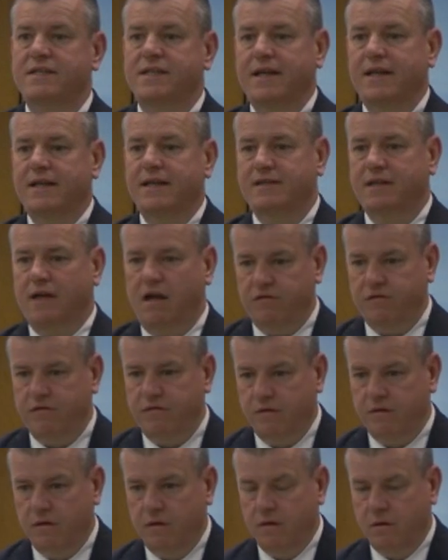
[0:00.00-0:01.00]
is in
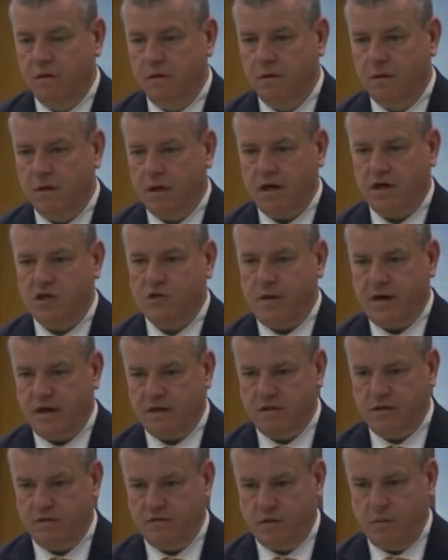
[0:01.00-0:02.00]
itself an
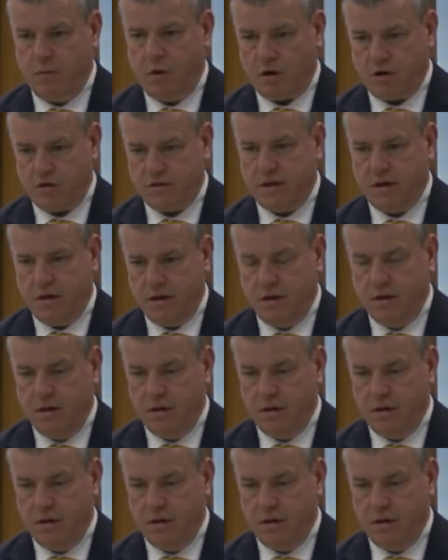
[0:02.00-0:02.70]
expression of democracy.